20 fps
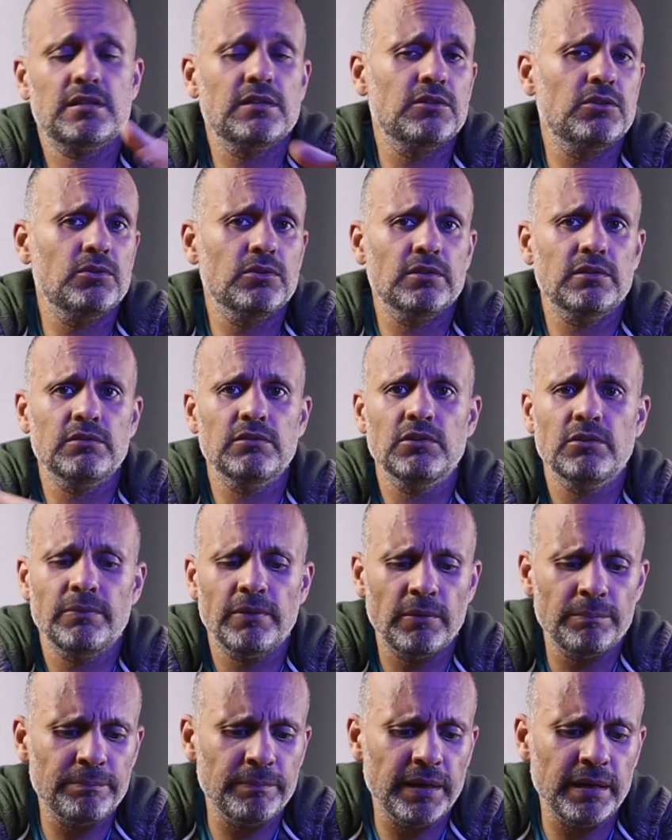and
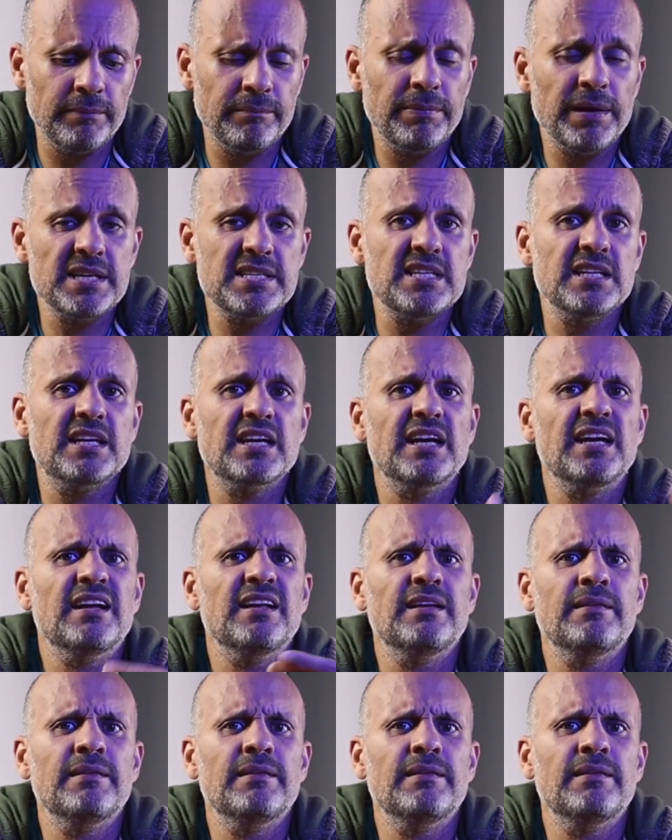basic